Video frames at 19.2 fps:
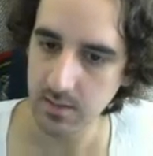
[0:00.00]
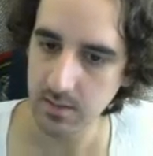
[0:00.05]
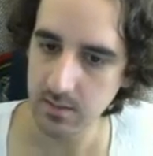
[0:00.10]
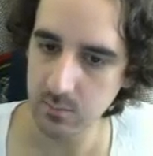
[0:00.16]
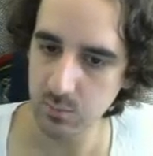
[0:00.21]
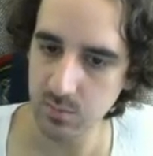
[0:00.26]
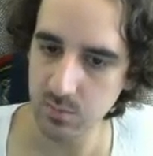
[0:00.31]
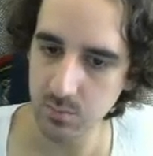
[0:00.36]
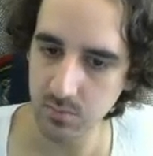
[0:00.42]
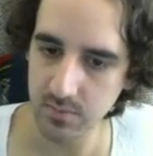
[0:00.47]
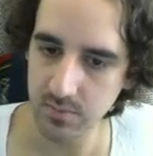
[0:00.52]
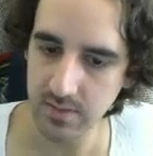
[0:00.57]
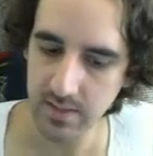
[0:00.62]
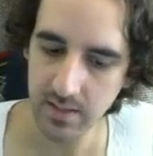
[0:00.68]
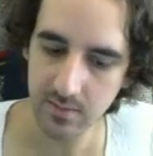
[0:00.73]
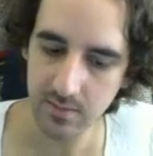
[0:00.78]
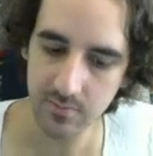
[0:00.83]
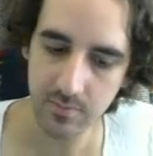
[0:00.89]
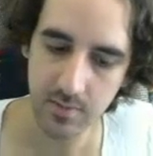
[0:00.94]
Remove the
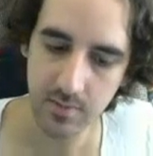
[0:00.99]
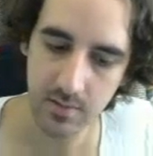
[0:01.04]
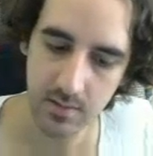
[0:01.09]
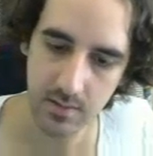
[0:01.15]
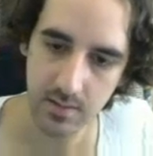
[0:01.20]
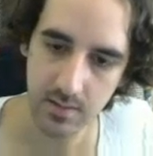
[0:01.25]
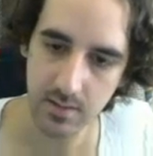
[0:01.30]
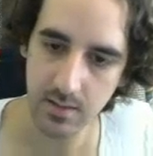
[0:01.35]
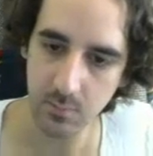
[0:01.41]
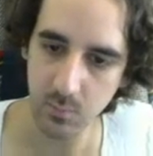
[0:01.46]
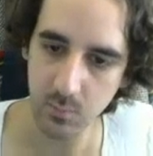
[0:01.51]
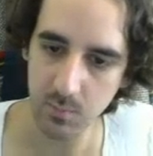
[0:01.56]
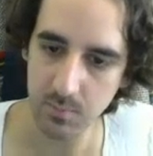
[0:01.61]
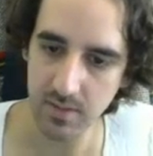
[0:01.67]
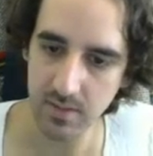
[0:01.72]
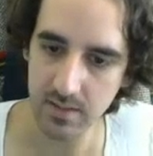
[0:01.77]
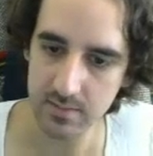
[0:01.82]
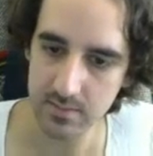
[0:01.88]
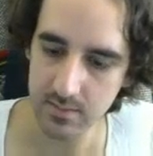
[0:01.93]
alpha, and we
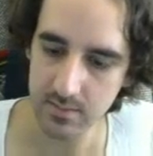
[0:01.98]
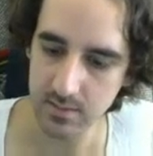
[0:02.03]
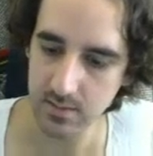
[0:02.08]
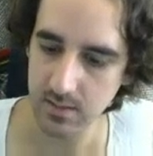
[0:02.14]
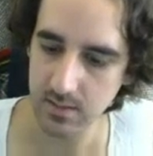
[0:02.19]
plus it.